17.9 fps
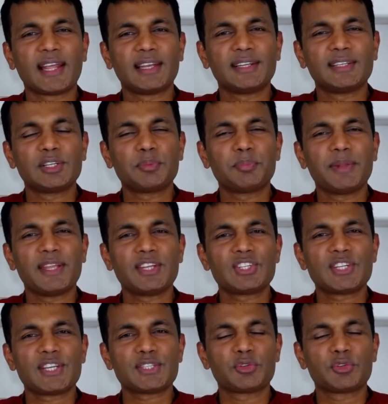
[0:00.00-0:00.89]
I learned to play
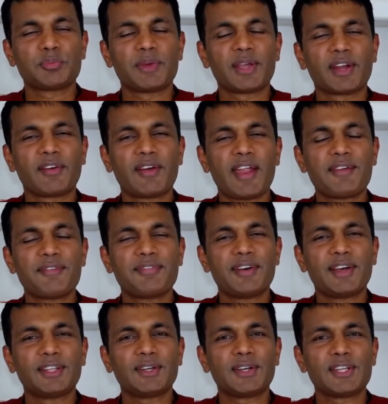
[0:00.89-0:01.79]
chess with my
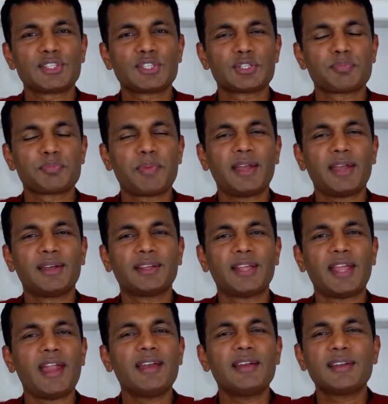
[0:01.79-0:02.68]
grandfather, and I used to
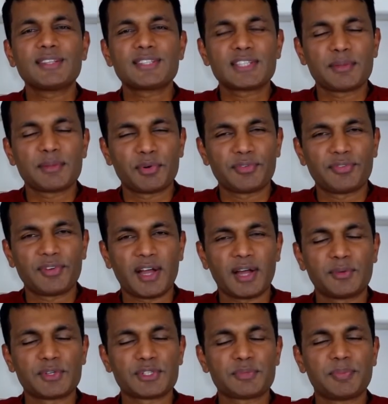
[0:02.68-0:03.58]
spend endless number of
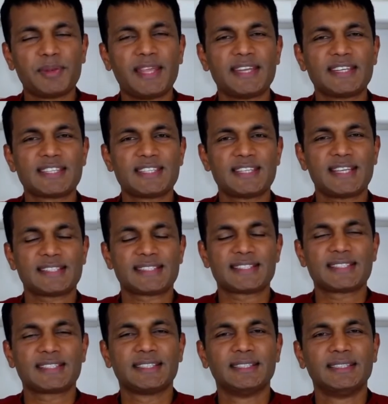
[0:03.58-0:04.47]
hours playing
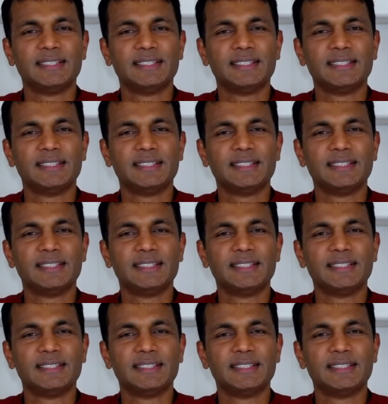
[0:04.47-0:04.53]
chess.